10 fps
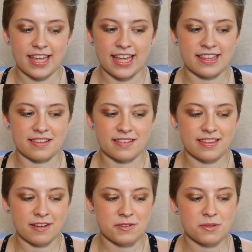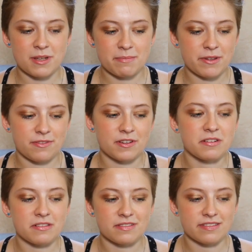And they also make me
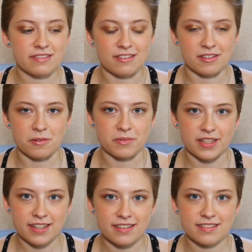feel lonely,